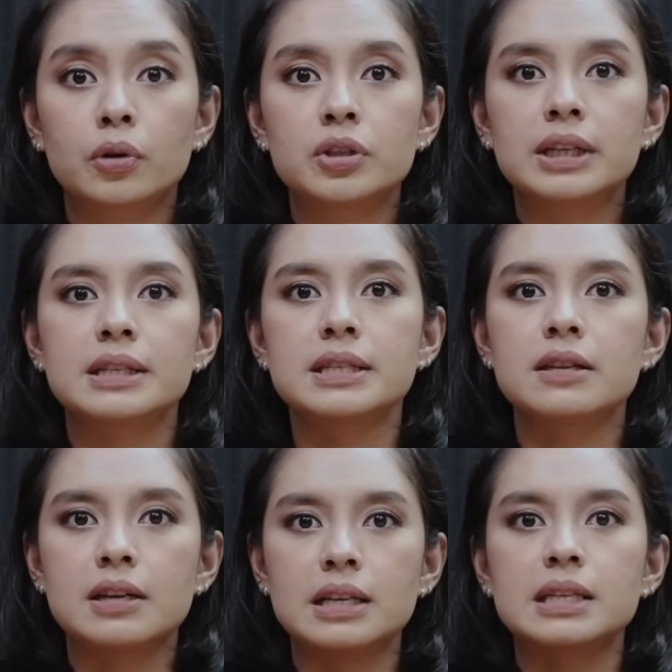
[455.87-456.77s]
you can see
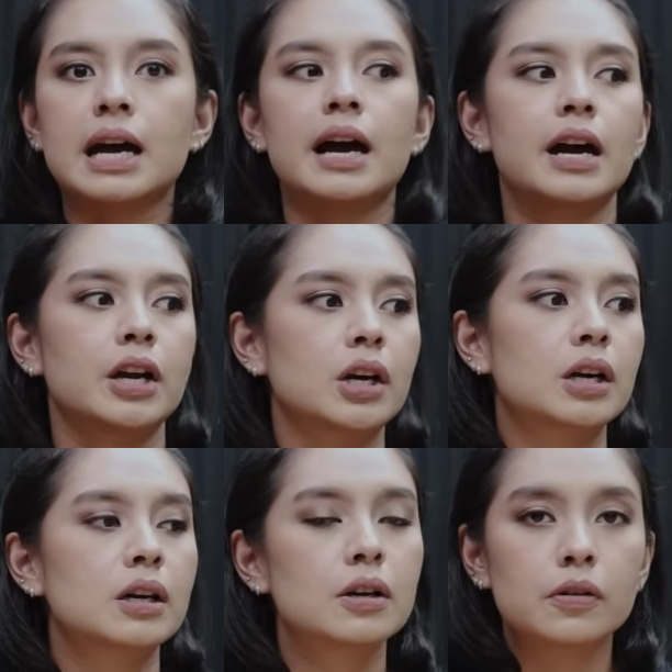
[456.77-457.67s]
the
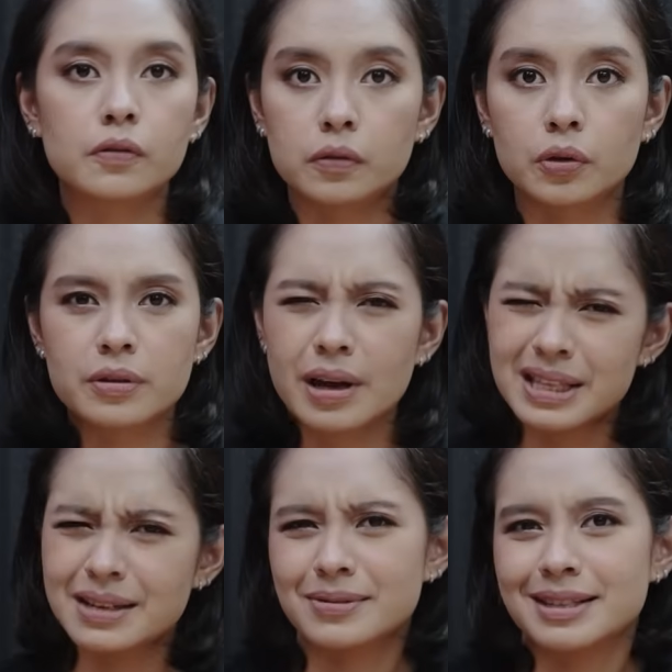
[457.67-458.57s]
entire floor.
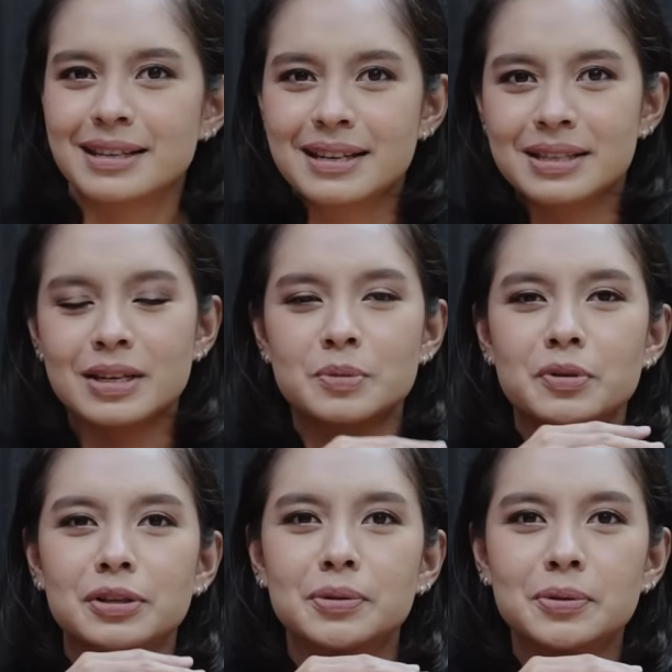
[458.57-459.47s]
That sounds
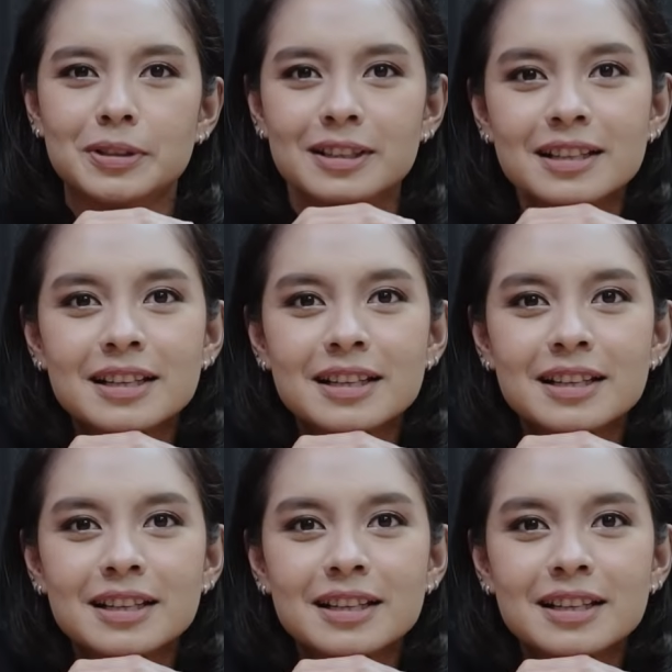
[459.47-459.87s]
pretty cool.